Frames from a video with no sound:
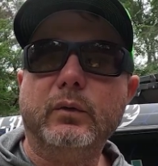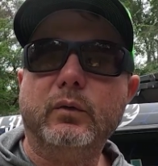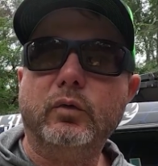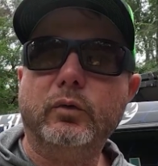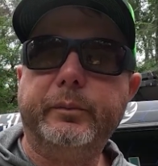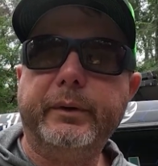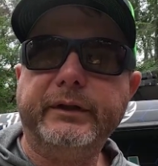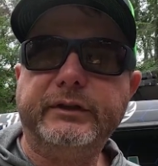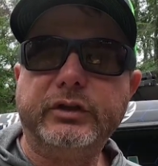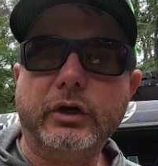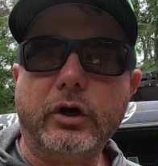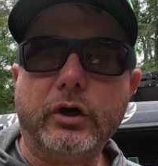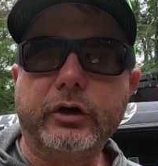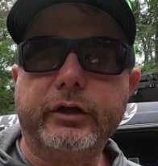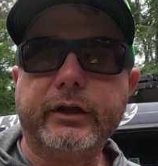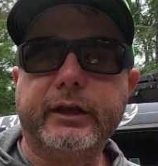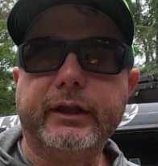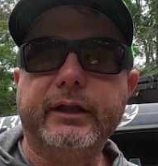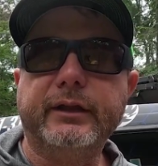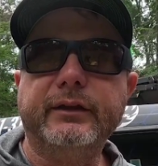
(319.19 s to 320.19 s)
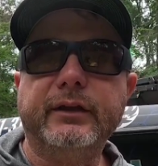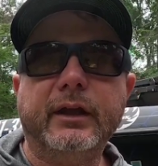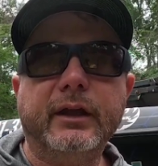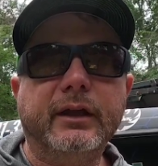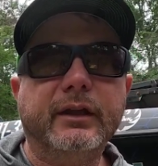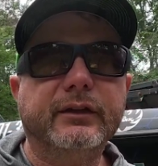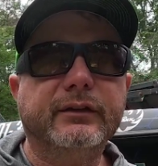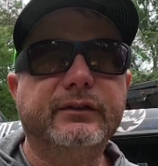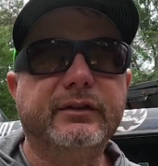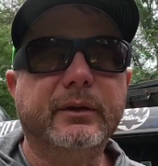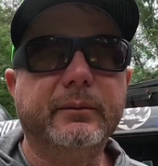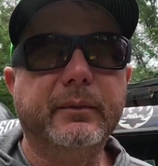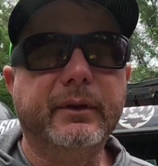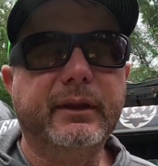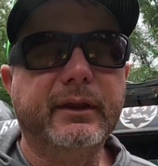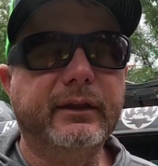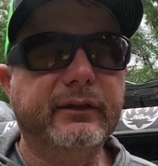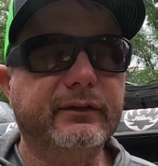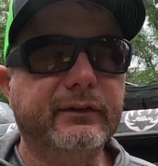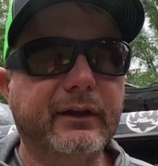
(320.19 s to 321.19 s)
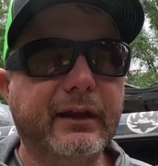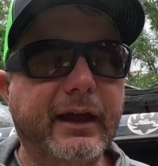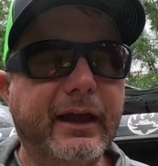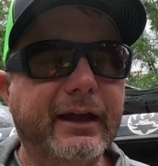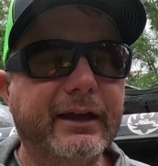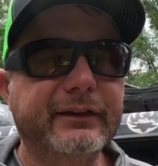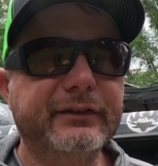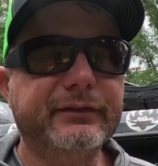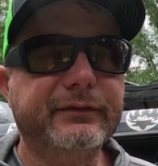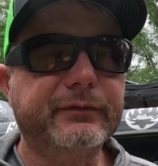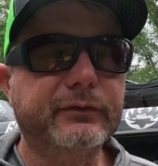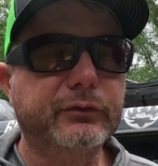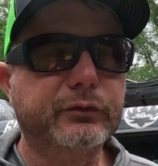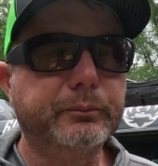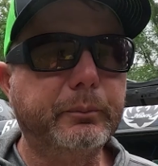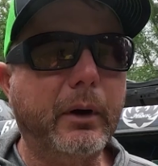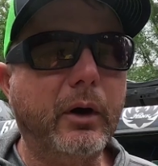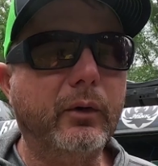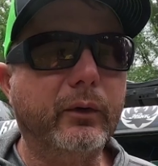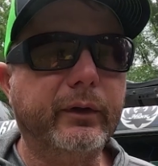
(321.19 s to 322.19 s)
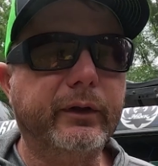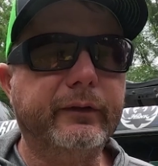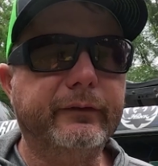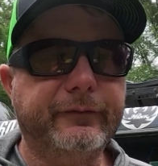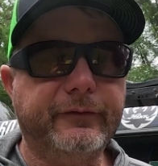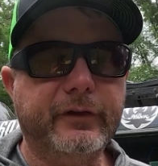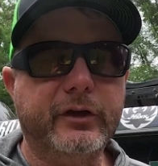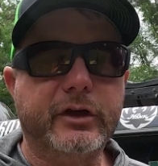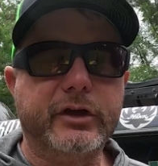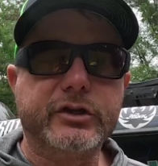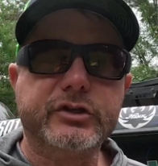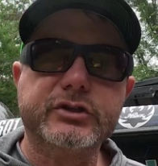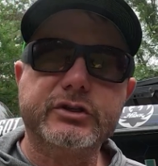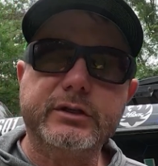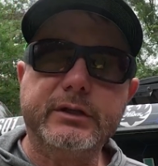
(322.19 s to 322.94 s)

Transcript: will be targeting some of these last spawning fish.